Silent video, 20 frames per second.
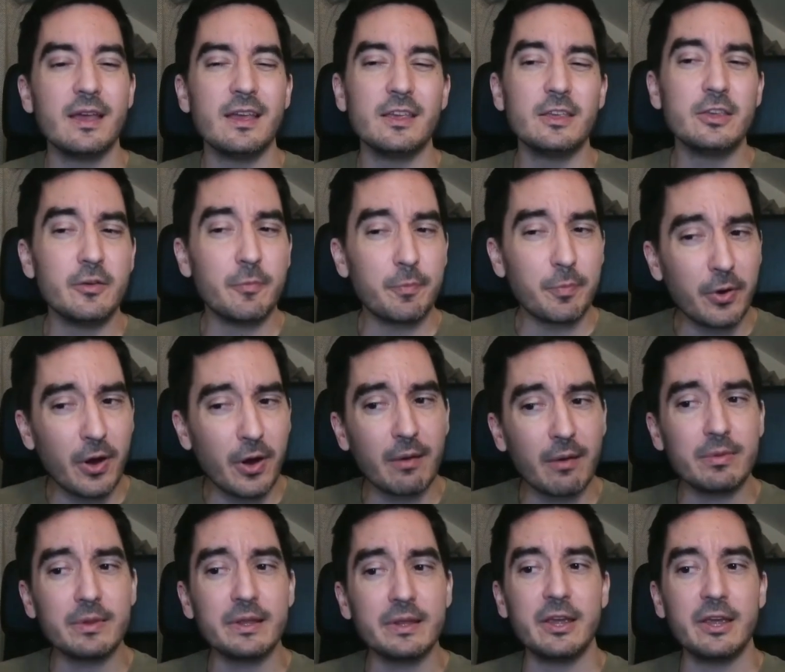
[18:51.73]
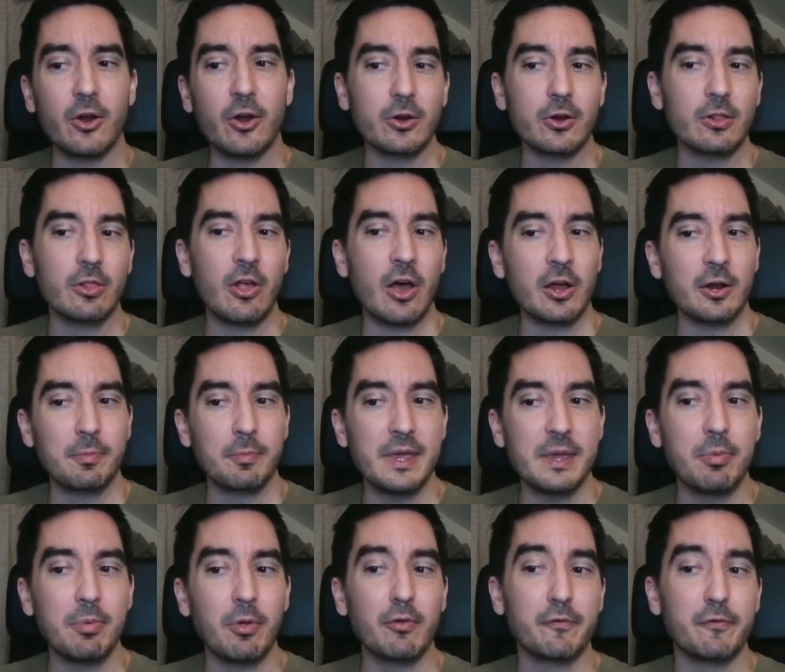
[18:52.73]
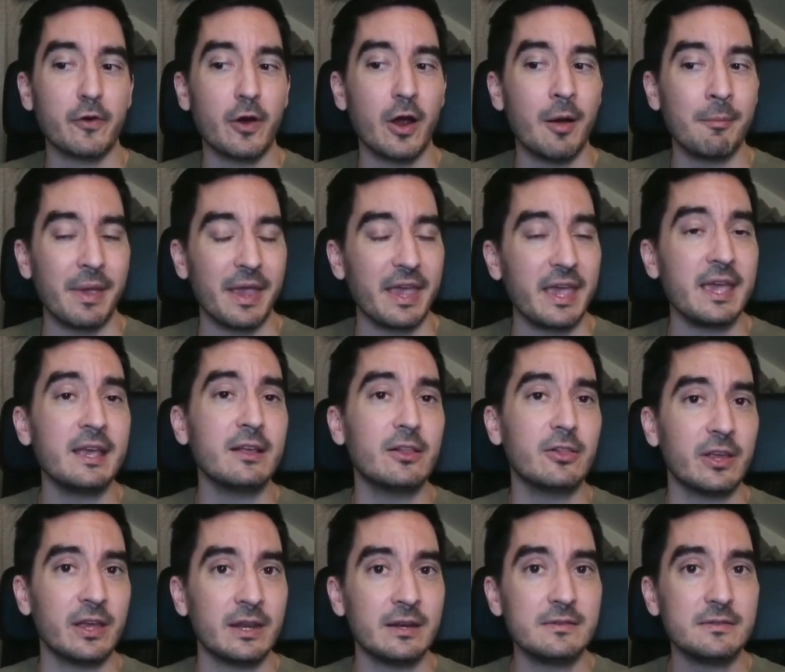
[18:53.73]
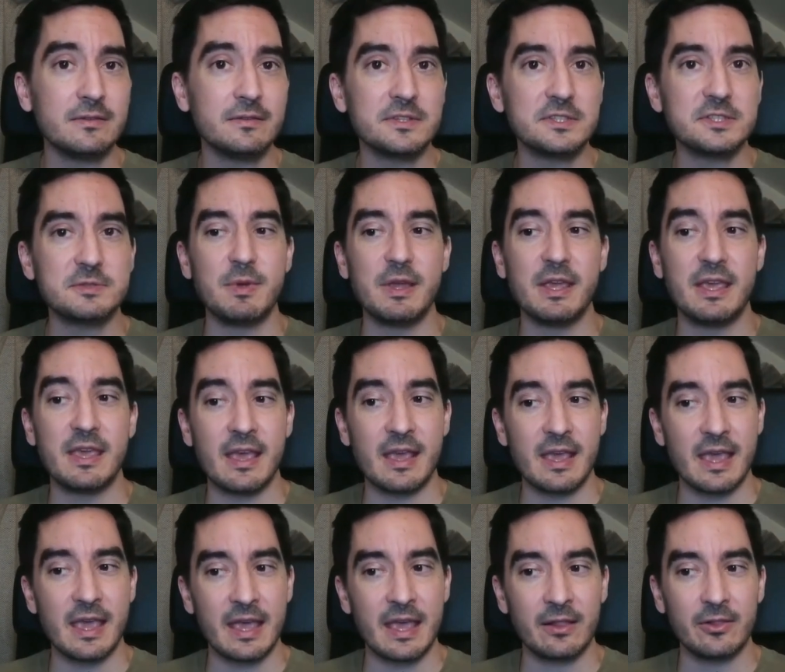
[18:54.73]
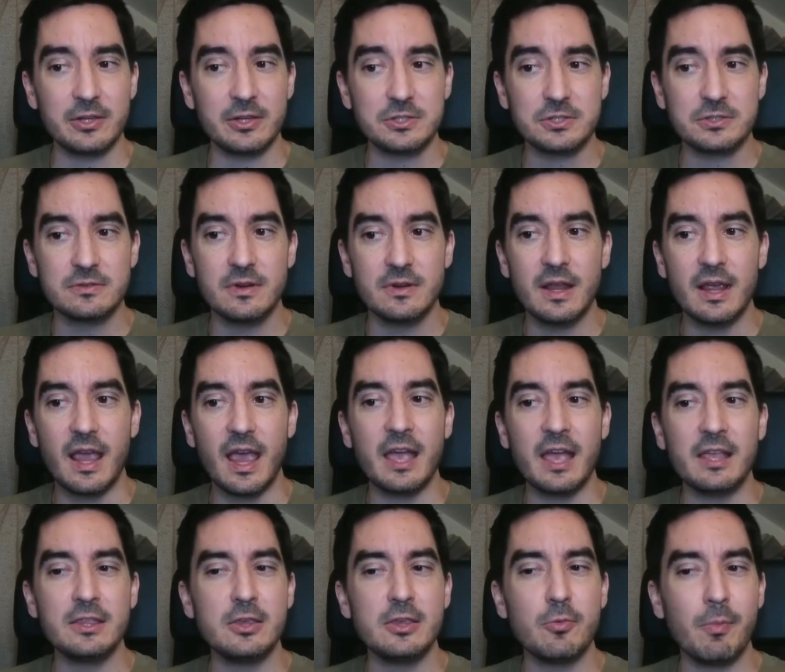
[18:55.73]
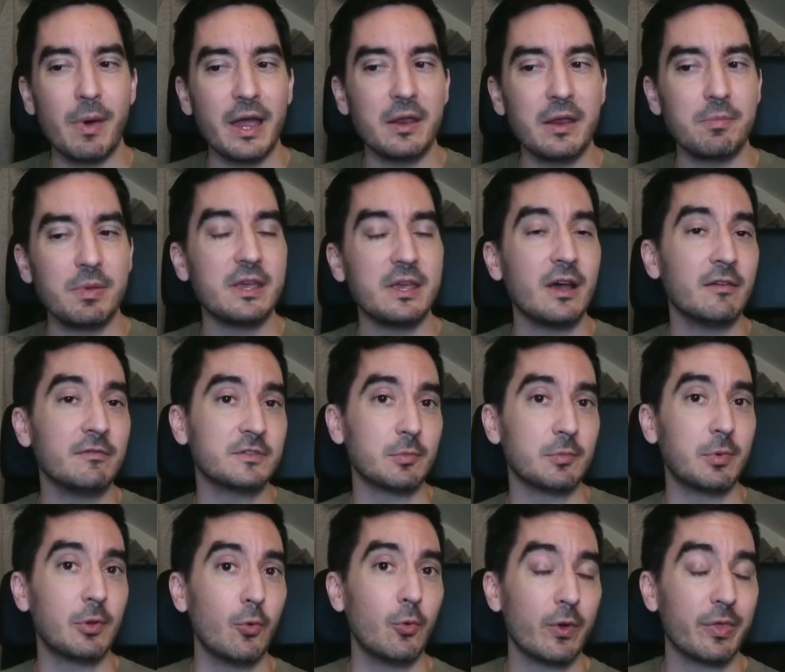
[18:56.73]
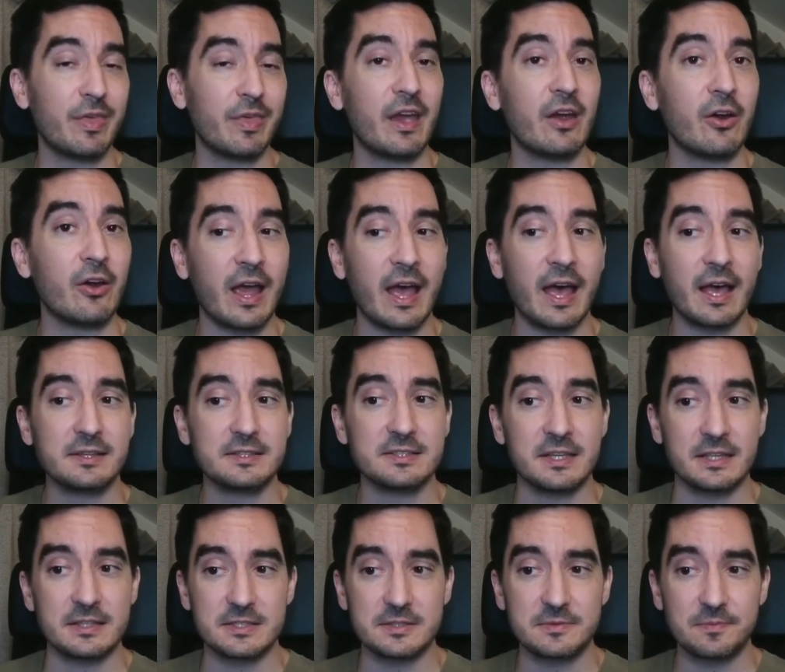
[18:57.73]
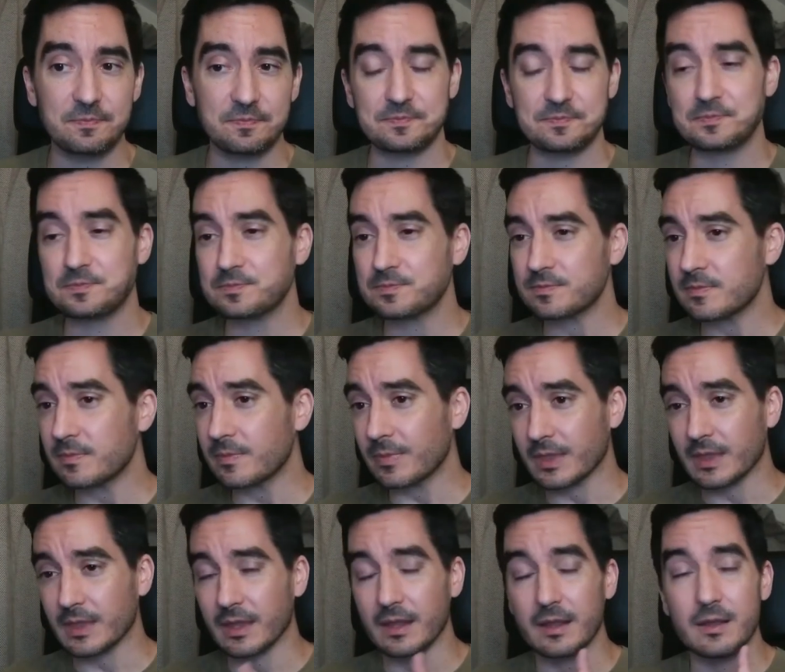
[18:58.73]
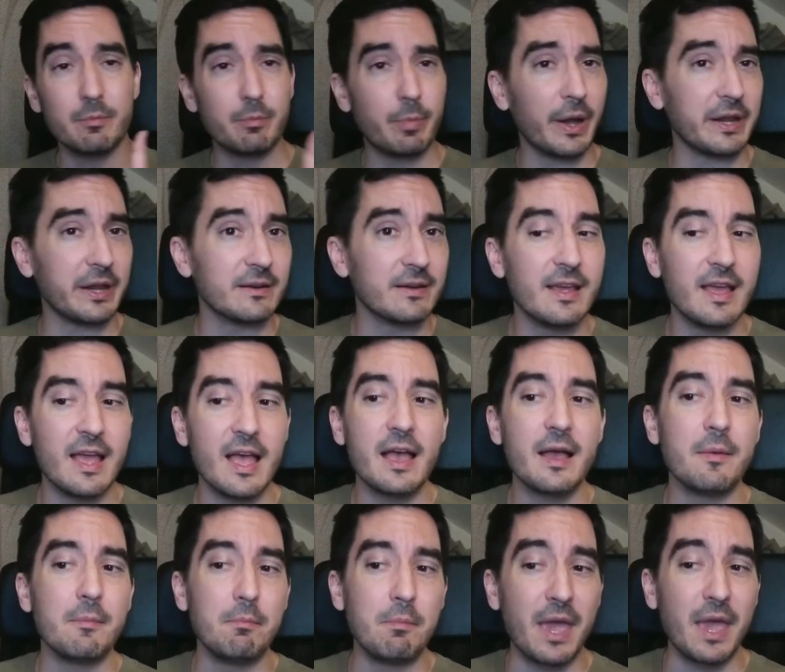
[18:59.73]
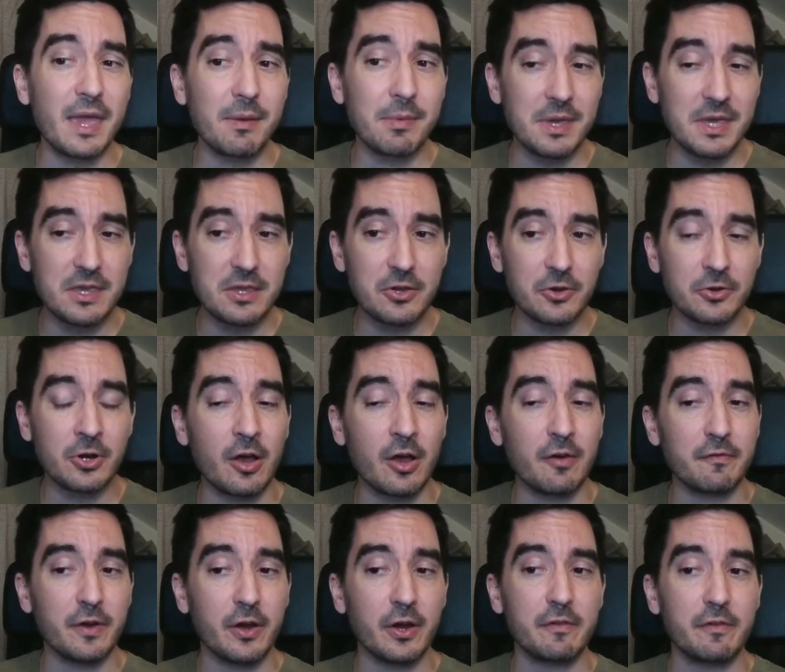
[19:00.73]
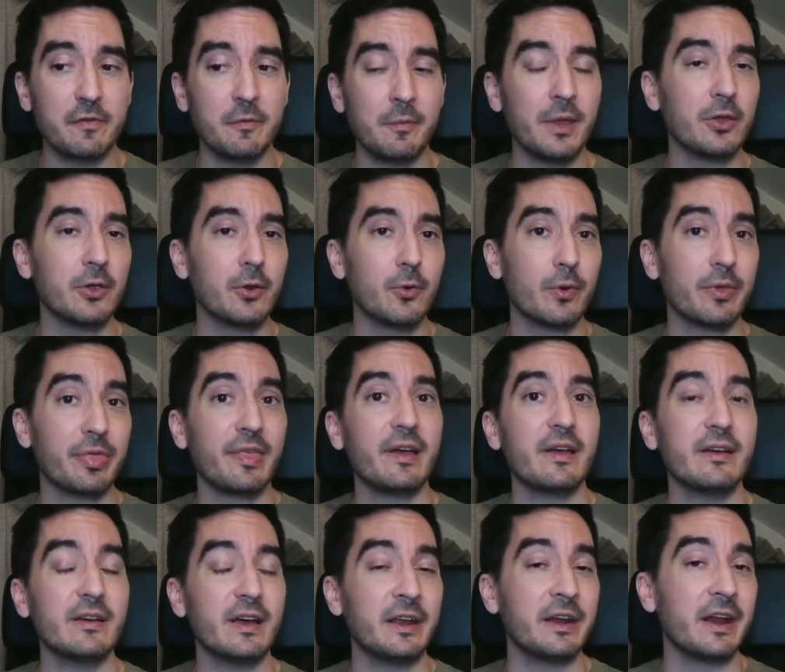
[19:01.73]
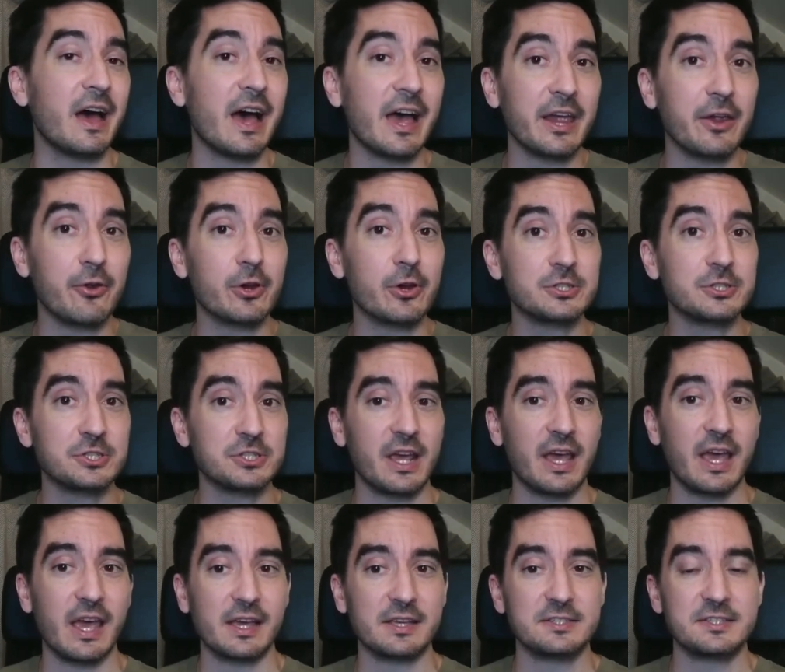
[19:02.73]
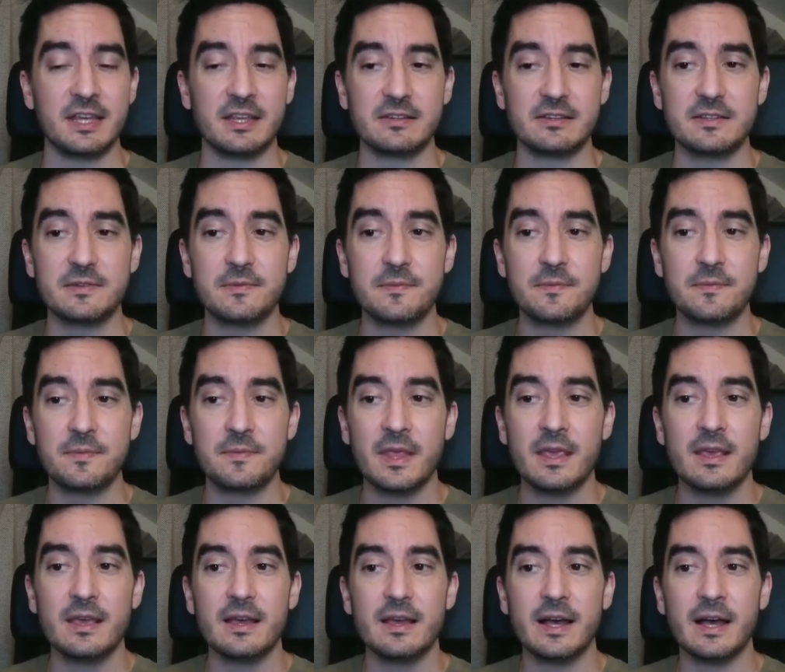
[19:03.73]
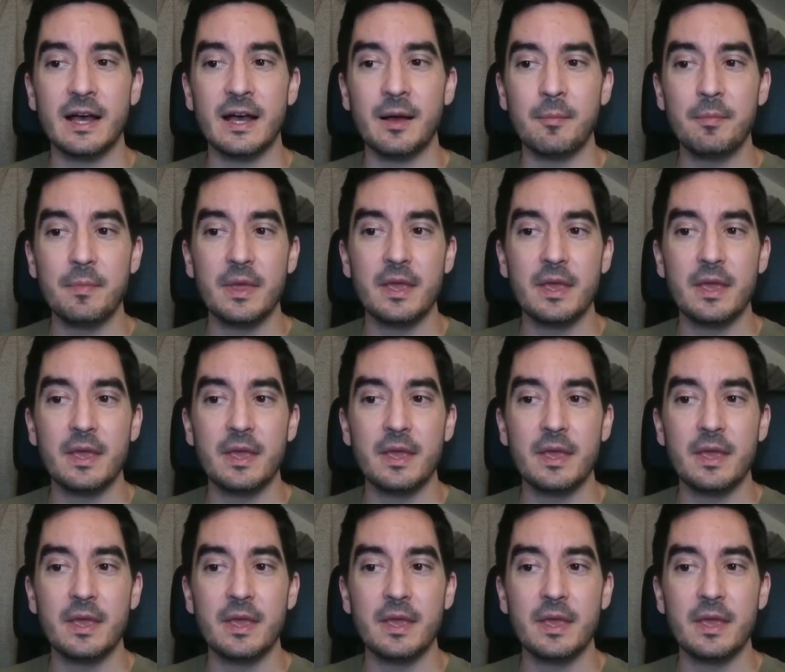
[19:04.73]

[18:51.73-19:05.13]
You've probably heard a lot of people from England speaking English, and you might be comfortable with their accents. But maybe you're very familiar with an Irish accent. And